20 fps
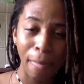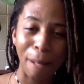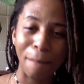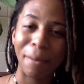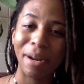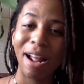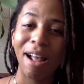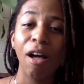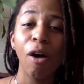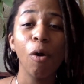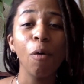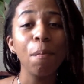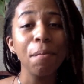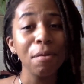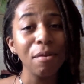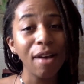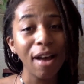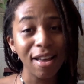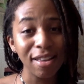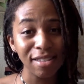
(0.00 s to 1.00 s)
But I hope you
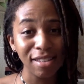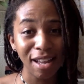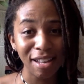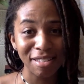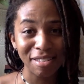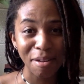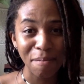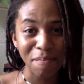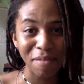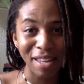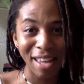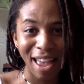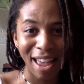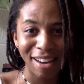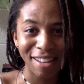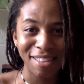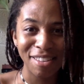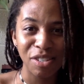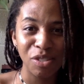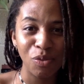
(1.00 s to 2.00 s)
guys got something out
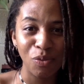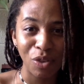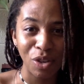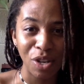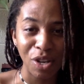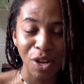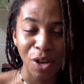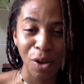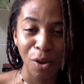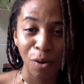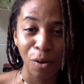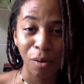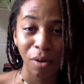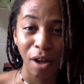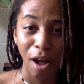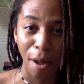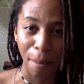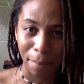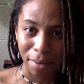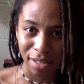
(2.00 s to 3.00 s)
of this video.
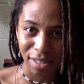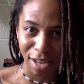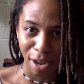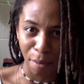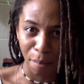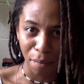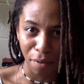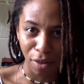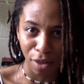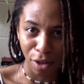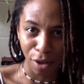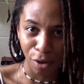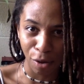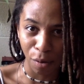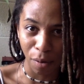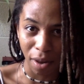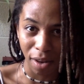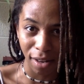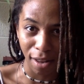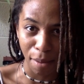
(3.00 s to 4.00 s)
Comment down below
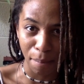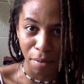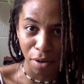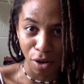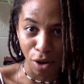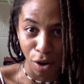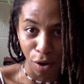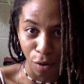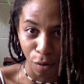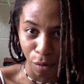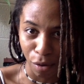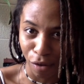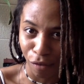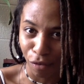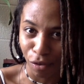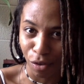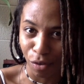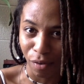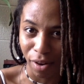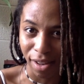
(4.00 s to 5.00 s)
and let me know if
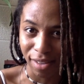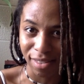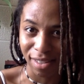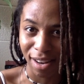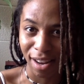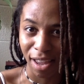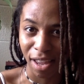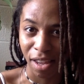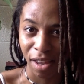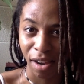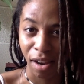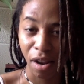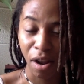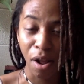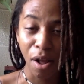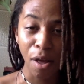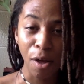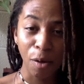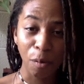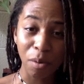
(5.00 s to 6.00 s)
you resonate
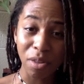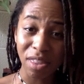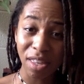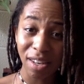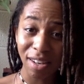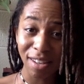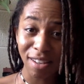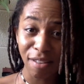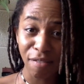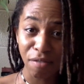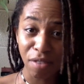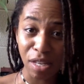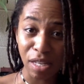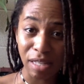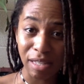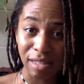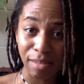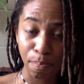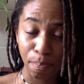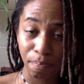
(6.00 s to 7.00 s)
with any of
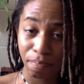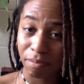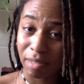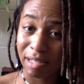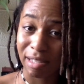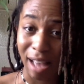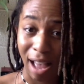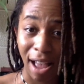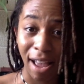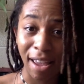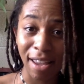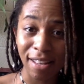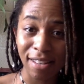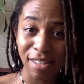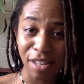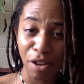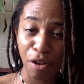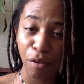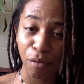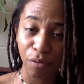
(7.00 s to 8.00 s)
these signs
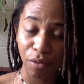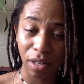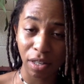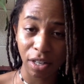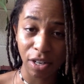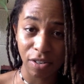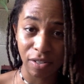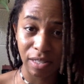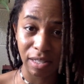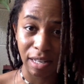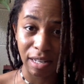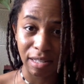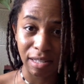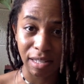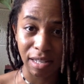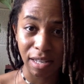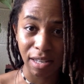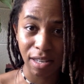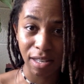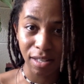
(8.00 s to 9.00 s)
of
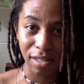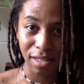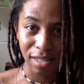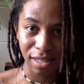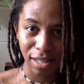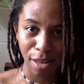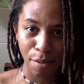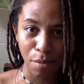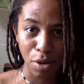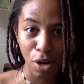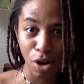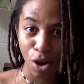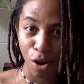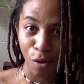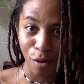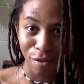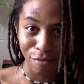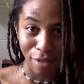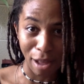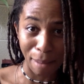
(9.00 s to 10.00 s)
clairsentience. Let me know
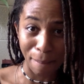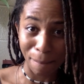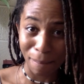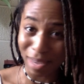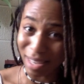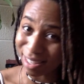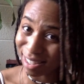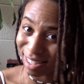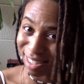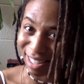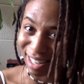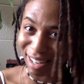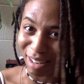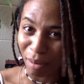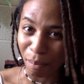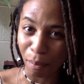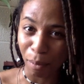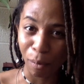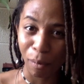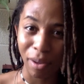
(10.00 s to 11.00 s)
if I missed
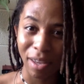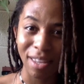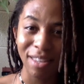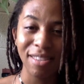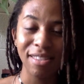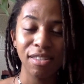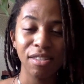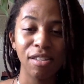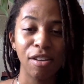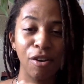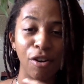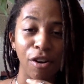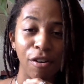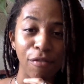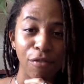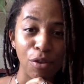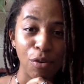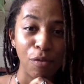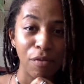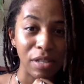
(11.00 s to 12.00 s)
any points or
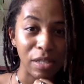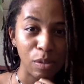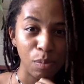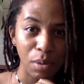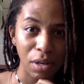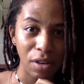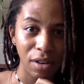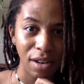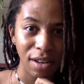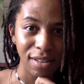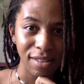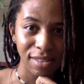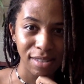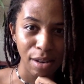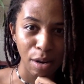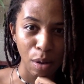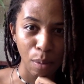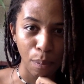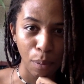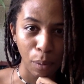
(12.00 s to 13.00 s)
if you've experienced
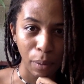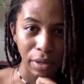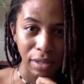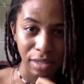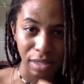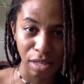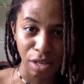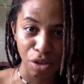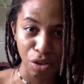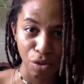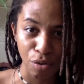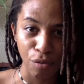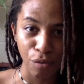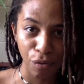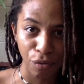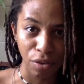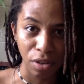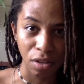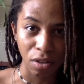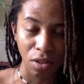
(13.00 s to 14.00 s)
any points that you
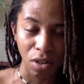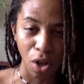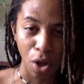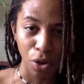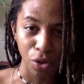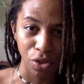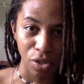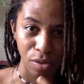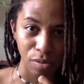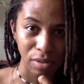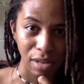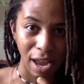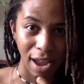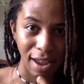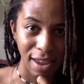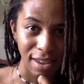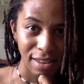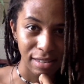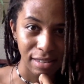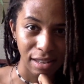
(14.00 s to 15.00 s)
feel also
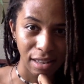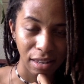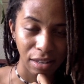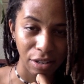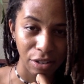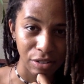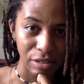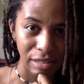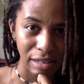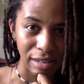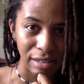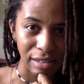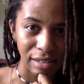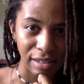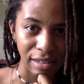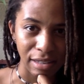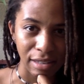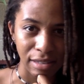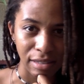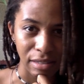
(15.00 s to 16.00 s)
tie into
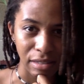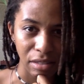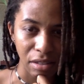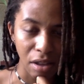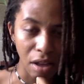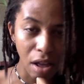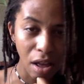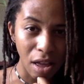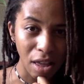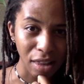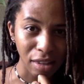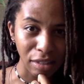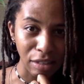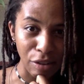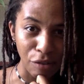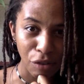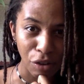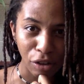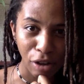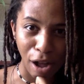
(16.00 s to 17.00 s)
clairsentience.
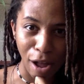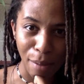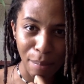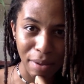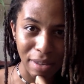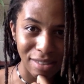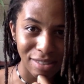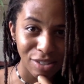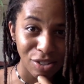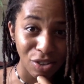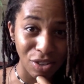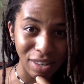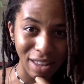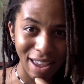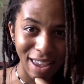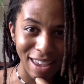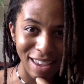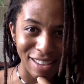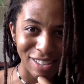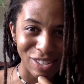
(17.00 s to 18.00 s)
Leave your comments, your
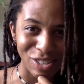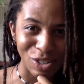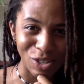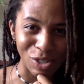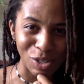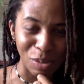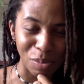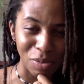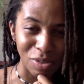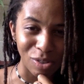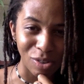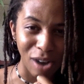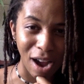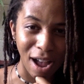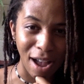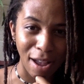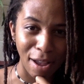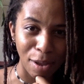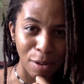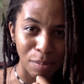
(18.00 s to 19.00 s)
likes, your
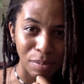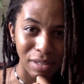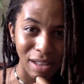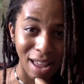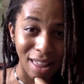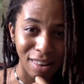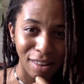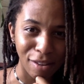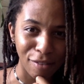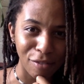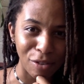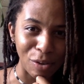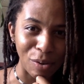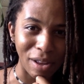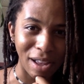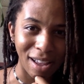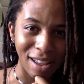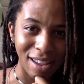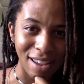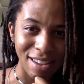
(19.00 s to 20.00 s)
subscribes. I love you
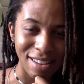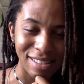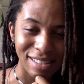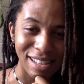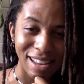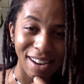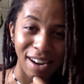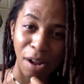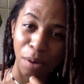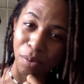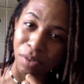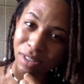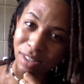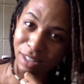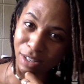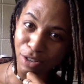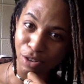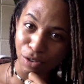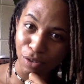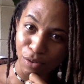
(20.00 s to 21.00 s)
guys, and I will
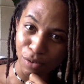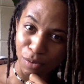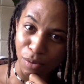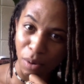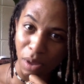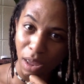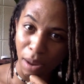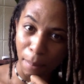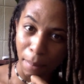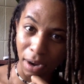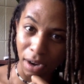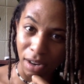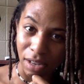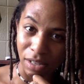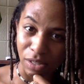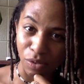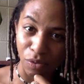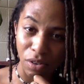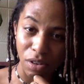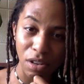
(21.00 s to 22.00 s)
see you in my
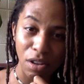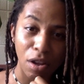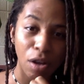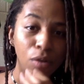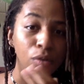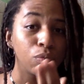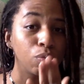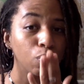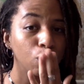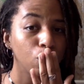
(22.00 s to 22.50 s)
next video.